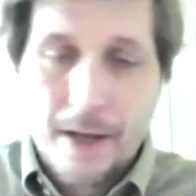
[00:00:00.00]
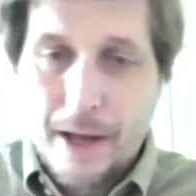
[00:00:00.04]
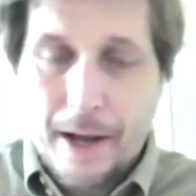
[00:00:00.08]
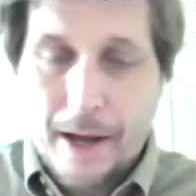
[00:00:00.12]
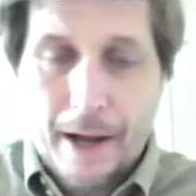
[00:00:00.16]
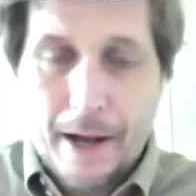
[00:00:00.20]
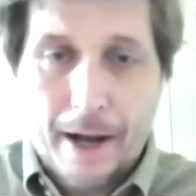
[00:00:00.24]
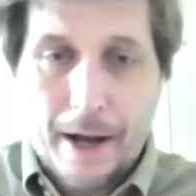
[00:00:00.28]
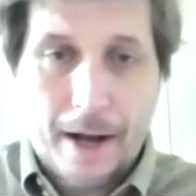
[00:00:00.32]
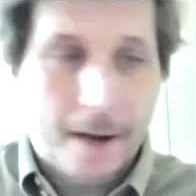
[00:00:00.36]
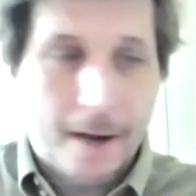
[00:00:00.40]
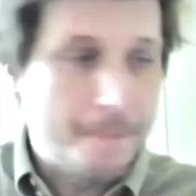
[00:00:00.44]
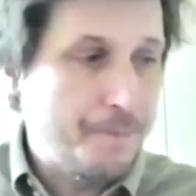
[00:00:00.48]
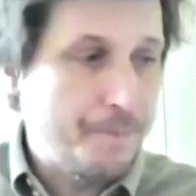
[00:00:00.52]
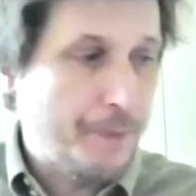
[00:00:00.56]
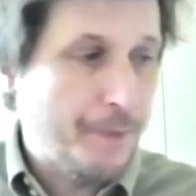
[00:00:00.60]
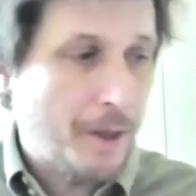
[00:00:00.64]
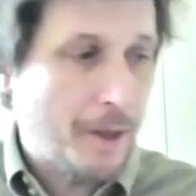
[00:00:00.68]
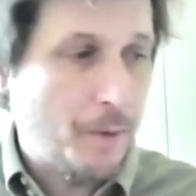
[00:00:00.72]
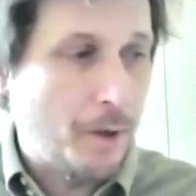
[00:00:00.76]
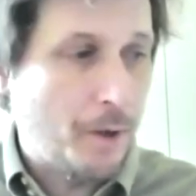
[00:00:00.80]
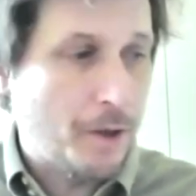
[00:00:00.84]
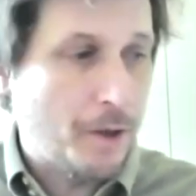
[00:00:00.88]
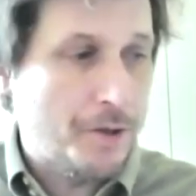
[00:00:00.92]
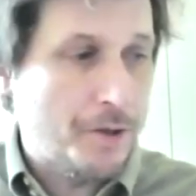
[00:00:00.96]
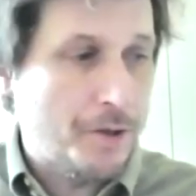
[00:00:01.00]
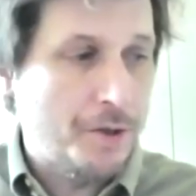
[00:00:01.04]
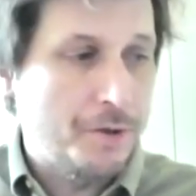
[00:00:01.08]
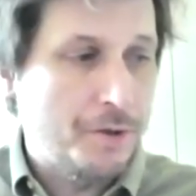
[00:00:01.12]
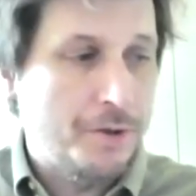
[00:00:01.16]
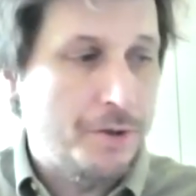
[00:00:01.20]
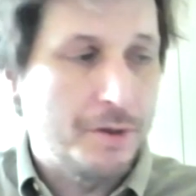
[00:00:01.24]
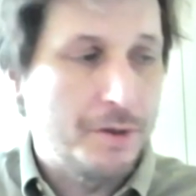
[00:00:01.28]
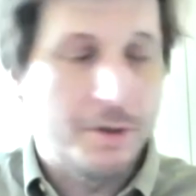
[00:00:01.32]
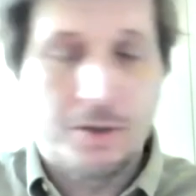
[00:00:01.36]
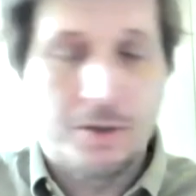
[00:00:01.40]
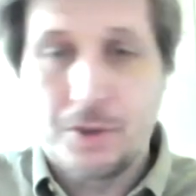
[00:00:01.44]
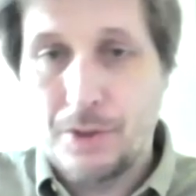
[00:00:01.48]
We also
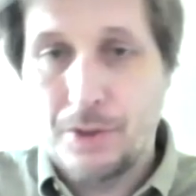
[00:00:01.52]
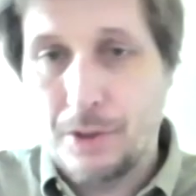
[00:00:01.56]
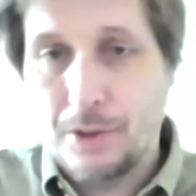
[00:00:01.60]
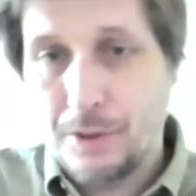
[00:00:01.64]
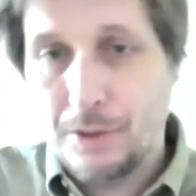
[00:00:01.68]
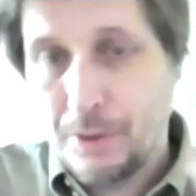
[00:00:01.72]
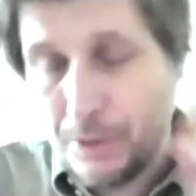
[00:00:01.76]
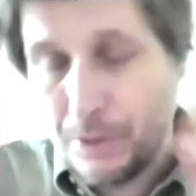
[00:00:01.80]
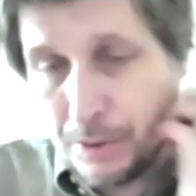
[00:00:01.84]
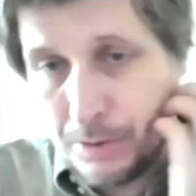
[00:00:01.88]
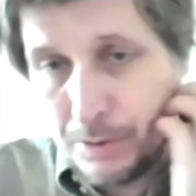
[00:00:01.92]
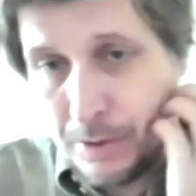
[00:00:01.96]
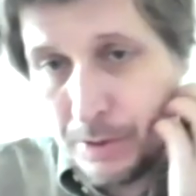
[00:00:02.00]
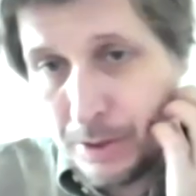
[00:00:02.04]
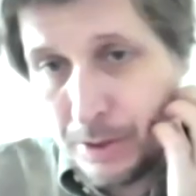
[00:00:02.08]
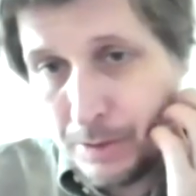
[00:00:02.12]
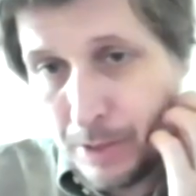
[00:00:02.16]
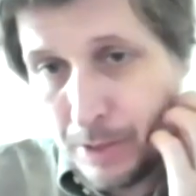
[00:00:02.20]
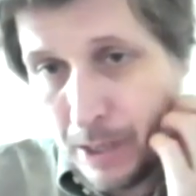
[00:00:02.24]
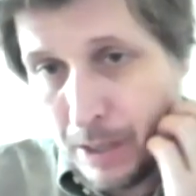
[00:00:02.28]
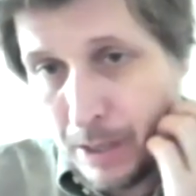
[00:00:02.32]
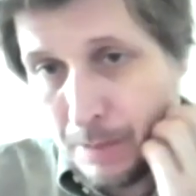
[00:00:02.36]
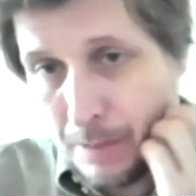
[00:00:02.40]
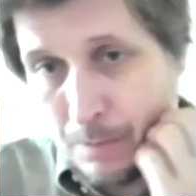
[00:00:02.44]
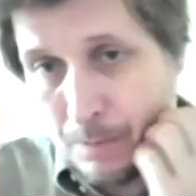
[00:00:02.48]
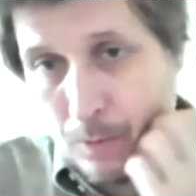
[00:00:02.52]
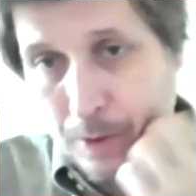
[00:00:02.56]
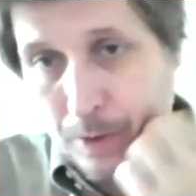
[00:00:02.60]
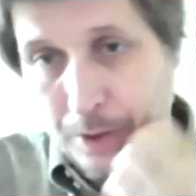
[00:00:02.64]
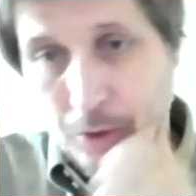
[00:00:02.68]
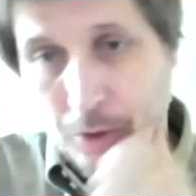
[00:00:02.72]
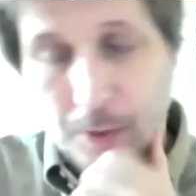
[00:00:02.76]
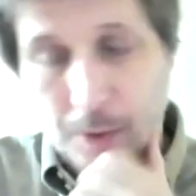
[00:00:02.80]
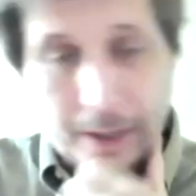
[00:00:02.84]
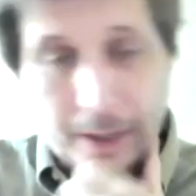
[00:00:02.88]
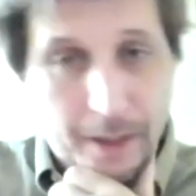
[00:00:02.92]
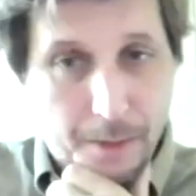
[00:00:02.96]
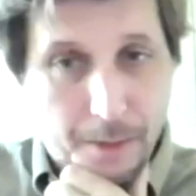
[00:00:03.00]
do it with
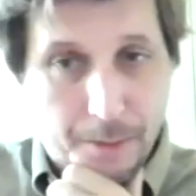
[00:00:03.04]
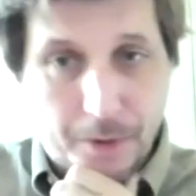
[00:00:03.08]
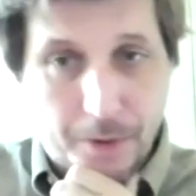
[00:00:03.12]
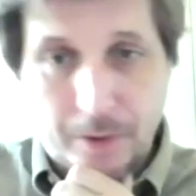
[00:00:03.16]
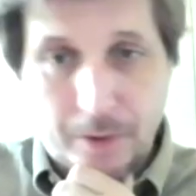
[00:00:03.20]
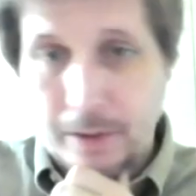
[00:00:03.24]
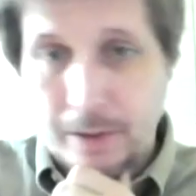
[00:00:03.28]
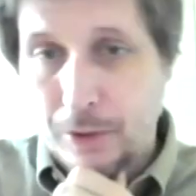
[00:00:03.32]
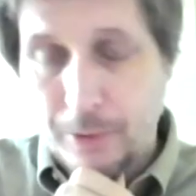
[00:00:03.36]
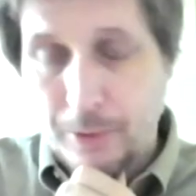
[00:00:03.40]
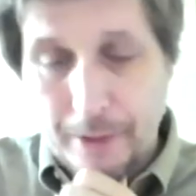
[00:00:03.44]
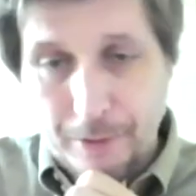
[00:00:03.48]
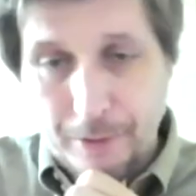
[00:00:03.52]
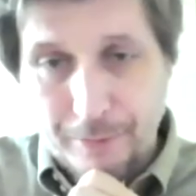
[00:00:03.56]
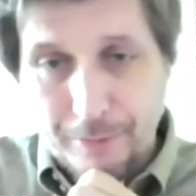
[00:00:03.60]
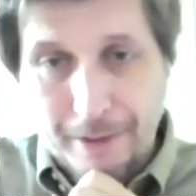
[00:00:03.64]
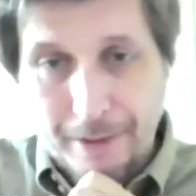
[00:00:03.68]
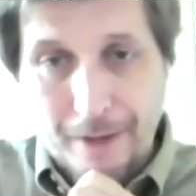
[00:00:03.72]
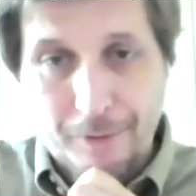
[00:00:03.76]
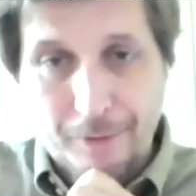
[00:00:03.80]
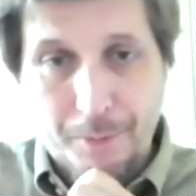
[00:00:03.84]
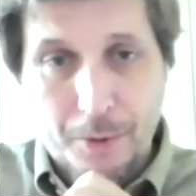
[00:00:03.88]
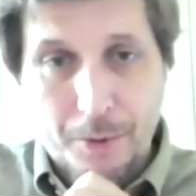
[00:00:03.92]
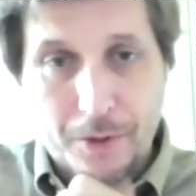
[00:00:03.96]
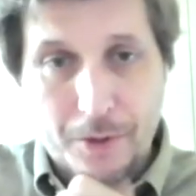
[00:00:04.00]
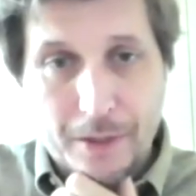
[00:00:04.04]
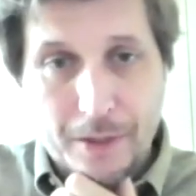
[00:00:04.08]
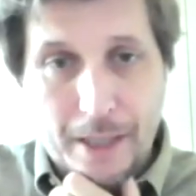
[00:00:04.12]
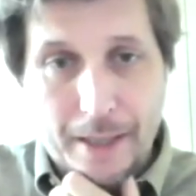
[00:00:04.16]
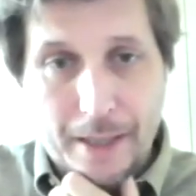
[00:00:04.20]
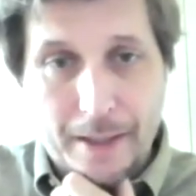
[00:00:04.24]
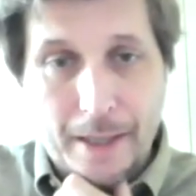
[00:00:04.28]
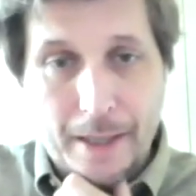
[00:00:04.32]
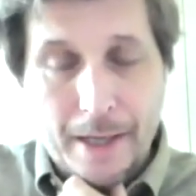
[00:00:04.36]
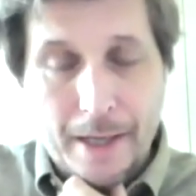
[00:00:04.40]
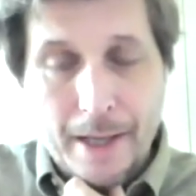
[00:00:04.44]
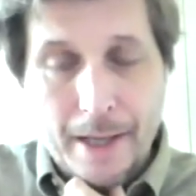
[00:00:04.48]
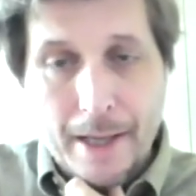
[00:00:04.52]
20%,
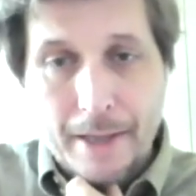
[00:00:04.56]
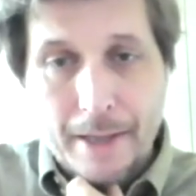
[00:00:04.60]
25%.